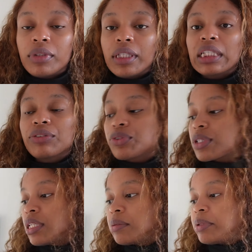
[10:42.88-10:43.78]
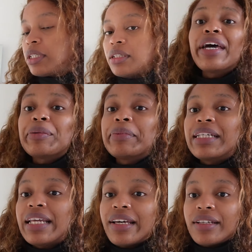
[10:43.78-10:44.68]
thing for sleeping,
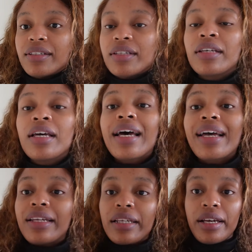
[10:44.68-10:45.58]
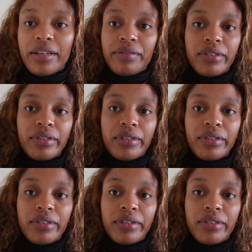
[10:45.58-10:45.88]
hairbonnet. I didn't have